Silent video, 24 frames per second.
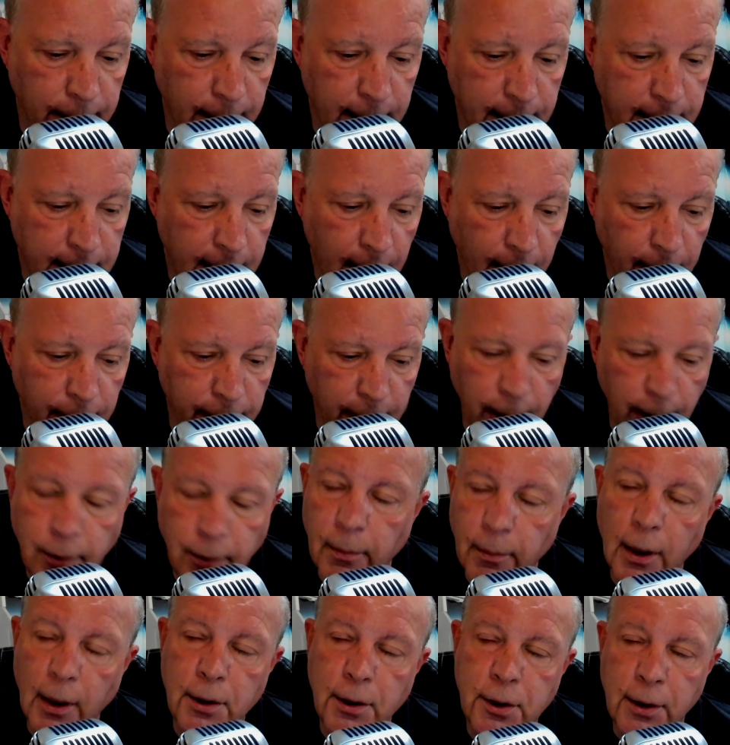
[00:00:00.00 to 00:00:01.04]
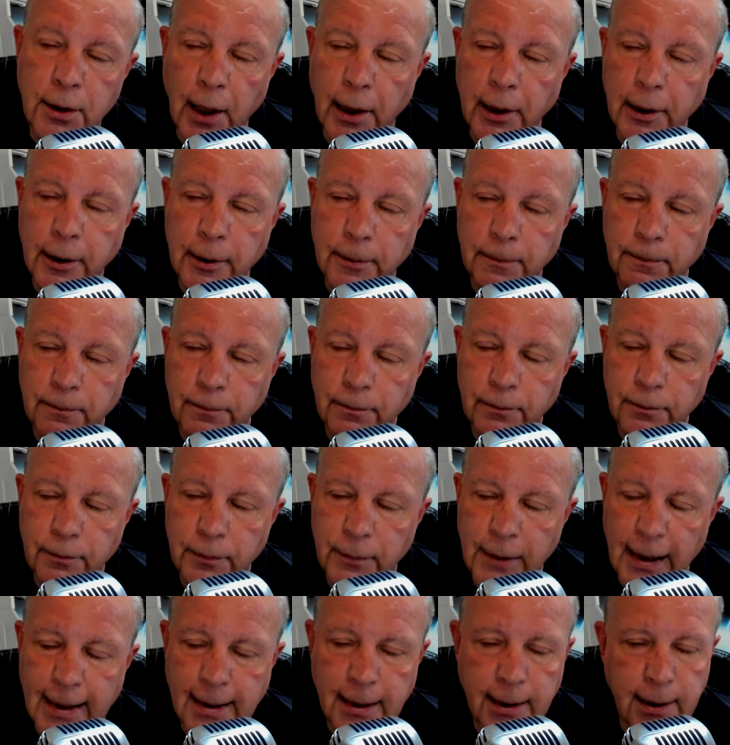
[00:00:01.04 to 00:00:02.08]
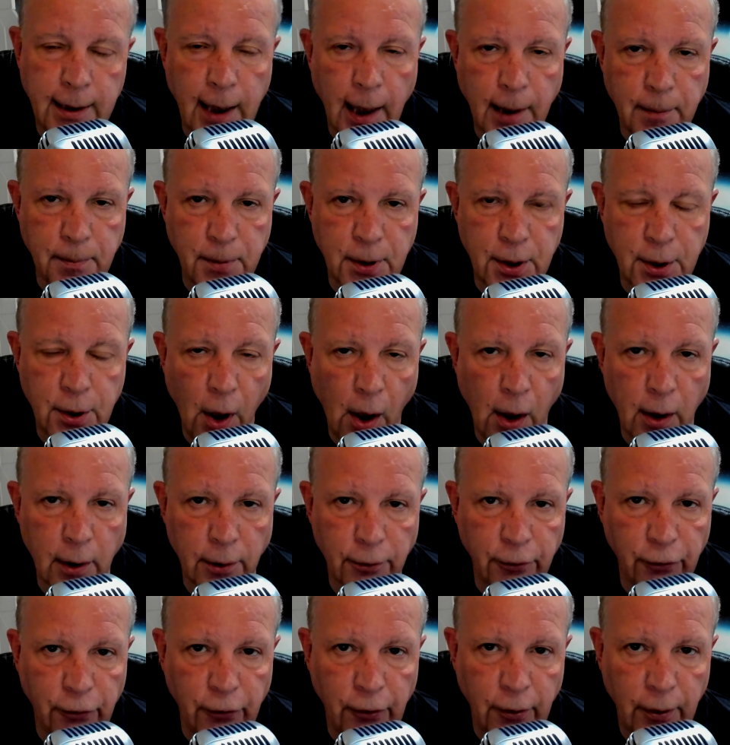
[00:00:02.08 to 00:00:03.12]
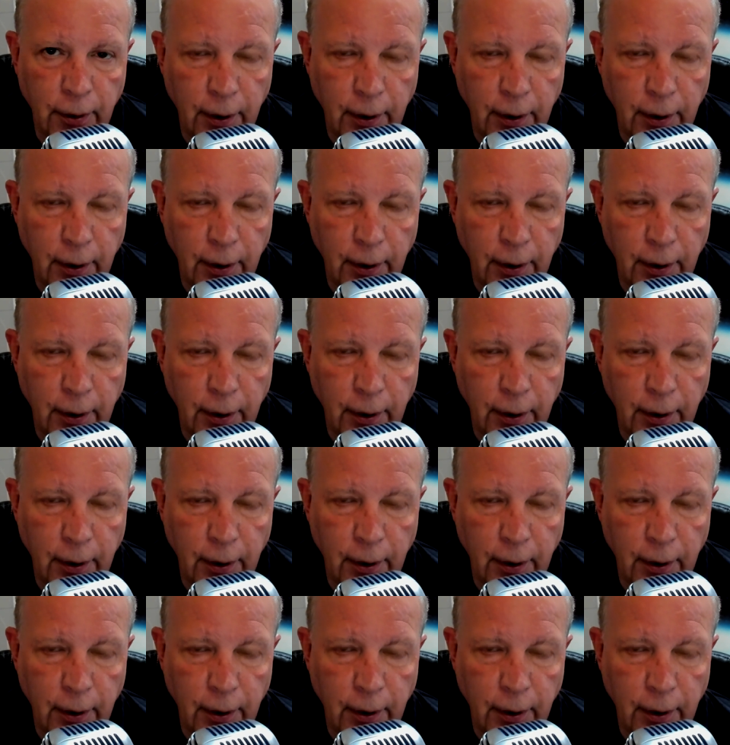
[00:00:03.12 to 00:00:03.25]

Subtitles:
They sound very much like Yes-type songs,